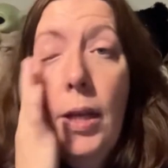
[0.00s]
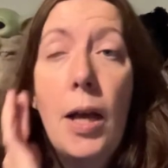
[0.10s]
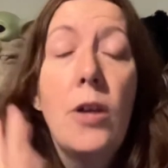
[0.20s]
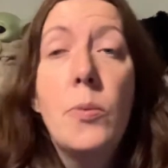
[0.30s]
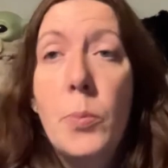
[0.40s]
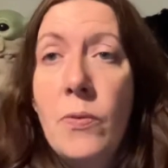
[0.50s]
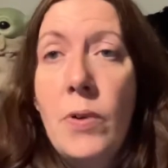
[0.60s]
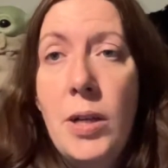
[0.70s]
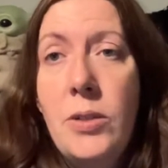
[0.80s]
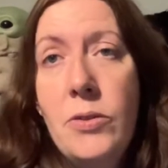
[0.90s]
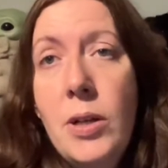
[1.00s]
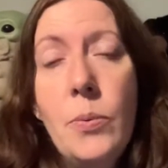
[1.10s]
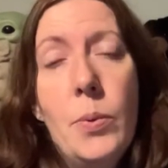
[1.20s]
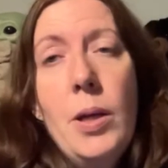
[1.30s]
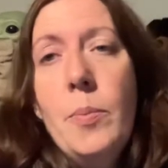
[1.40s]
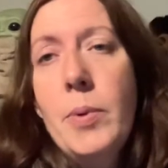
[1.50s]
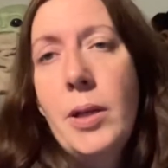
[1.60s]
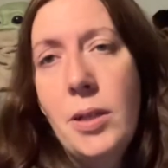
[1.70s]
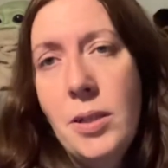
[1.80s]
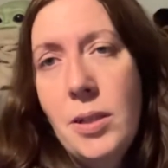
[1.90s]
health provider anyway,
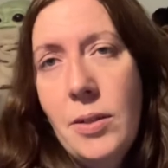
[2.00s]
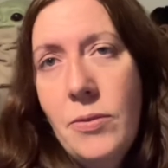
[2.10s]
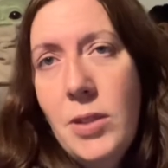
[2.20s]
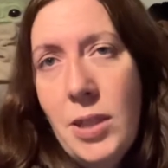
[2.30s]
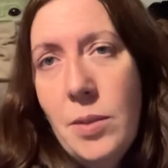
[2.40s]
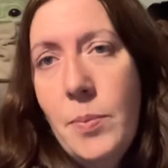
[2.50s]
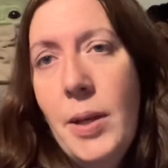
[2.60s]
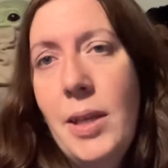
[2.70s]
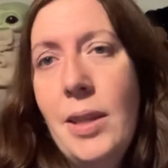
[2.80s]
because if need be,